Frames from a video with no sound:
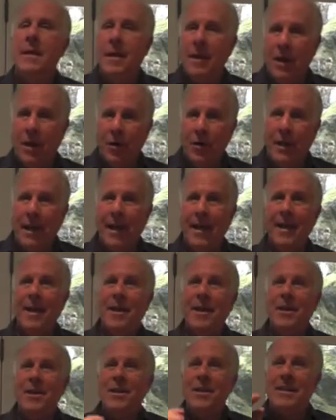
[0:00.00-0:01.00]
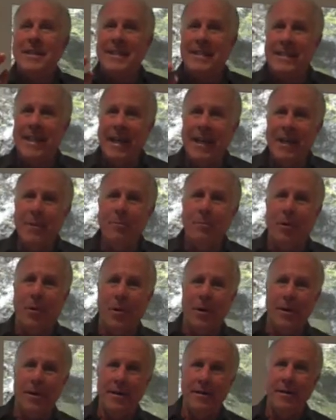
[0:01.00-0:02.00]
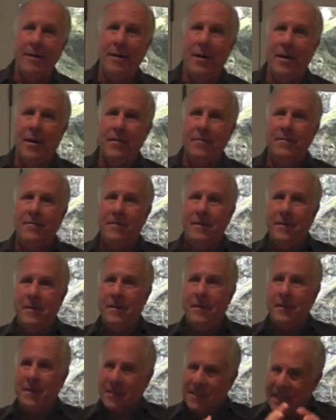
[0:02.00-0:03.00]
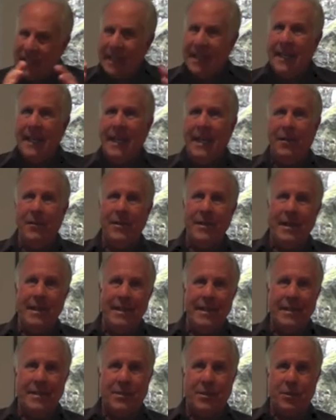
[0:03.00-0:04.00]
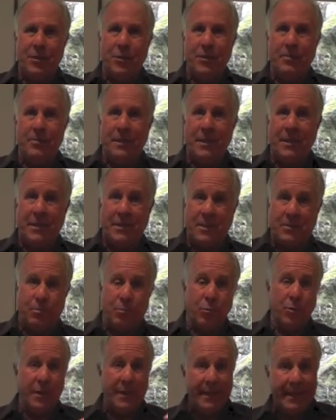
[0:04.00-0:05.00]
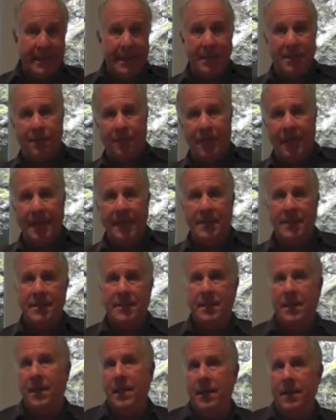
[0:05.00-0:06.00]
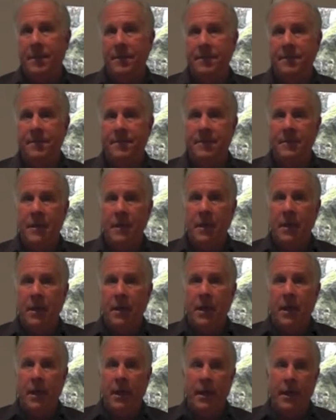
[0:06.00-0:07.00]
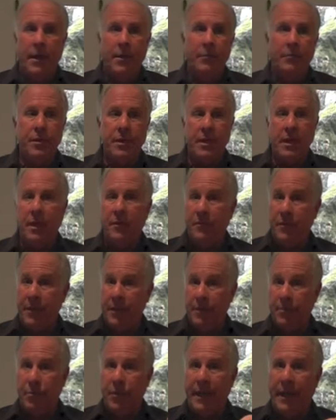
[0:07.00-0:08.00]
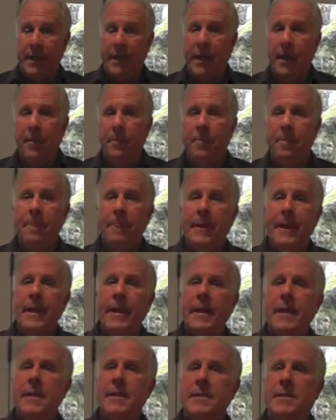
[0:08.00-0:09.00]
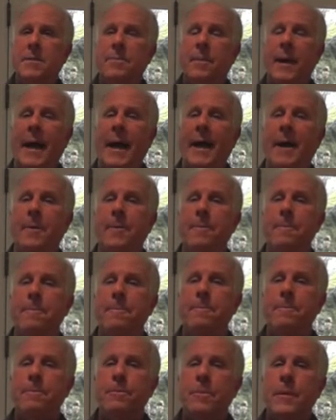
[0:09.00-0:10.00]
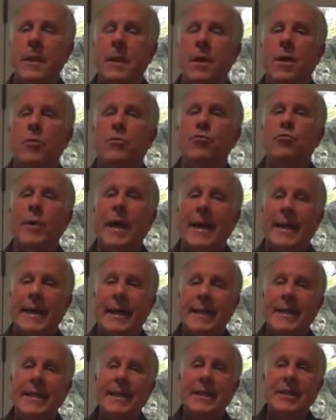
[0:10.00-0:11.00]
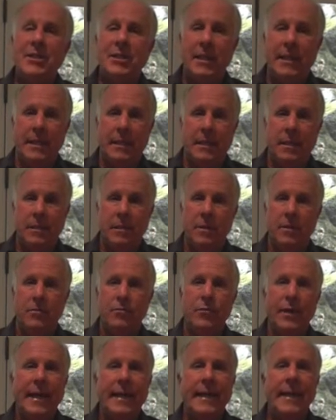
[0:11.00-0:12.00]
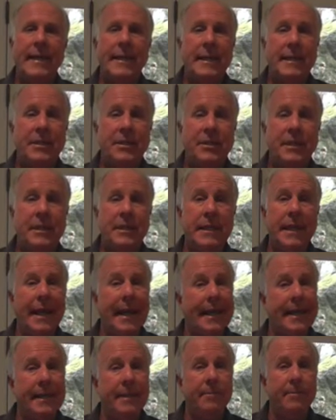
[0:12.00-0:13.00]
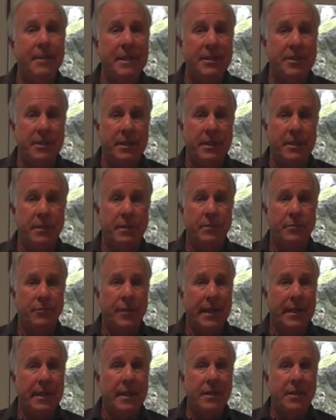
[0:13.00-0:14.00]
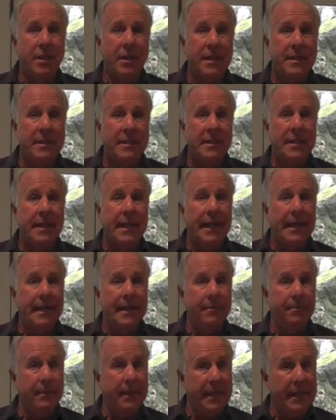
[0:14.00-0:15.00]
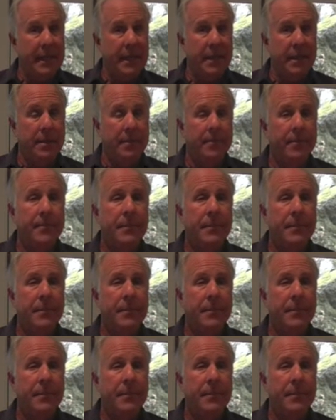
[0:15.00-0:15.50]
Okay, the second area that needs to be explored in this phase of recovery, the breakup, is about recognition and admission, recognizing and admitting